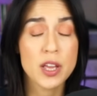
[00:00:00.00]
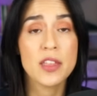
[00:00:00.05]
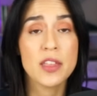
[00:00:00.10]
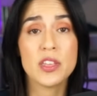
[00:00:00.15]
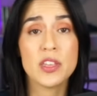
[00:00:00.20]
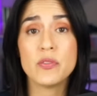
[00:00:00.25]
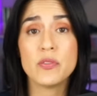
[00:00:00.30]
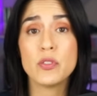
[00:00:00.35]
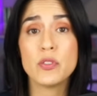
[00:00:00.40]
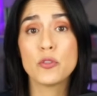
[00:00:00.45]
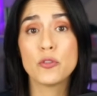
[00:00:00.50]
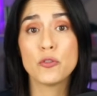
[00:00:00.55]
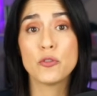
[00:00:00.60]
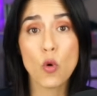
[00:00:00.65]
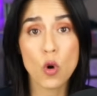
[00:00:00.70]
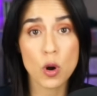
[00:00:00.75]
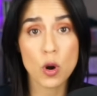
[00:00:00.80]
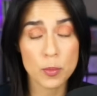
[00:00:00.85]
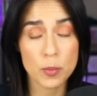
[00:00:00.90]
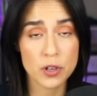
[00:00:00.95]
that even
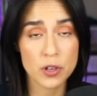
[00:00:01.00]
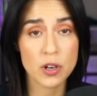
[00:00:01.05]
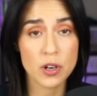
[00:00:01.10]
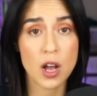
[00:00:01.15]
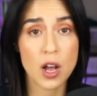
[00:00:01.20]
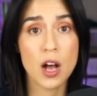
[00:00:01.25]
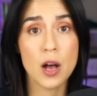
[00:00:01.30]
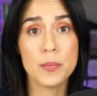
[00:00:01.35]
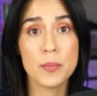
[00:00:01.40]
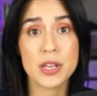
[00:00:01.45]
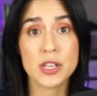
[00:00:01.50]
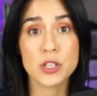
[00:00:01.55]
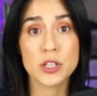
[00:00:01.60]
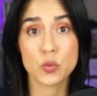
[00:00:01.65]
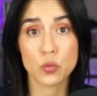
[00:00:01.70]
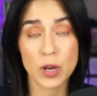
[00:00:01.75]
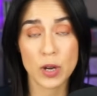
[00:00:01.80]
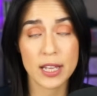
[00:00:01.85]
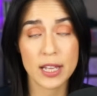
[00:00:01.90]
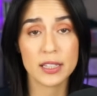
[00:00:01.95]
former
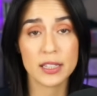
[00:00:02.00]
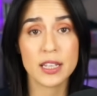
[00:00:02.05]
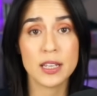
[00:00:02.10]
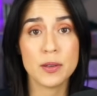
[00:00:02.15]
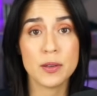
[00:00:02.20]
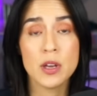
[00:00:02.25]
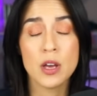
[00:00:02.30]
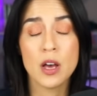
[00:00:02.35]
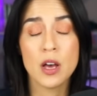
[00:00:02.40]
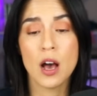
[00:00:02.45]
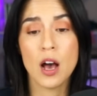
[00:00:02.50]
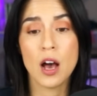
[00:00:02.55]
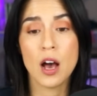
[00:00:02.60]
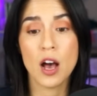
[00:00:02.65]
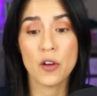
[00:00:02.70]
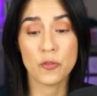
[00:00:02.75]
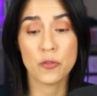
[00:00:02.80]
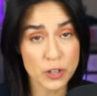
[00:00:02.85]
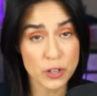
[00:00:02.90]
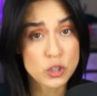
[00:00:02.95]
Israeli
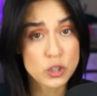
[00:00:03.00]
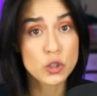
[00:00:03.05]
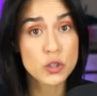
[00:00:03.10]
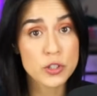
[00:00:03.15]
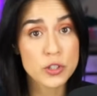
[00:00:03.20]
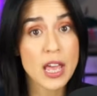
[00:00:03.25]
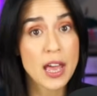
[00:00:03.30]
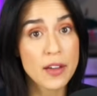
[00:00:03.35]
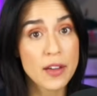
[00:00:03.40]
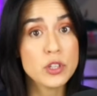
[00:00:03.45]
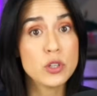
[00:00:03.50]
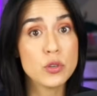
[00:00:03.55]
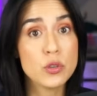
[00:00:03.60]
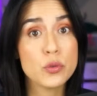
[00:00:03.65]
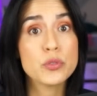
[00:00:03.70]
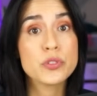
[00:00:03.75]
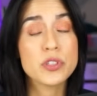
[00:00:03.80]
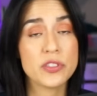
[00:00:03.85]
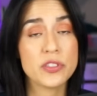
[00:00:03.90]
officials have used,